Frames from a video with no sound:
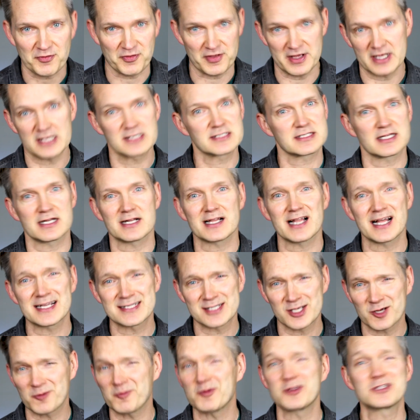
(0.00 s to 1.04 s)
things in
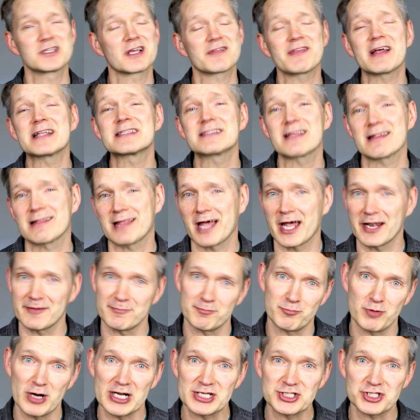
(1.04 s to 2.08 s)
classical music. That's a lot
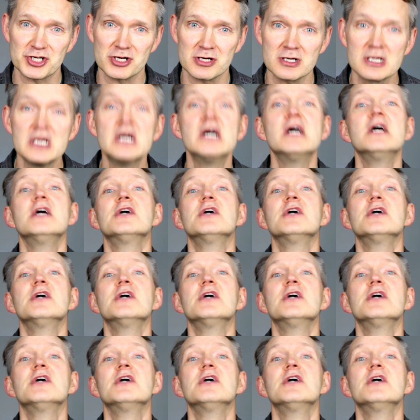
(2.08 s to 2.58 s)
of pressure.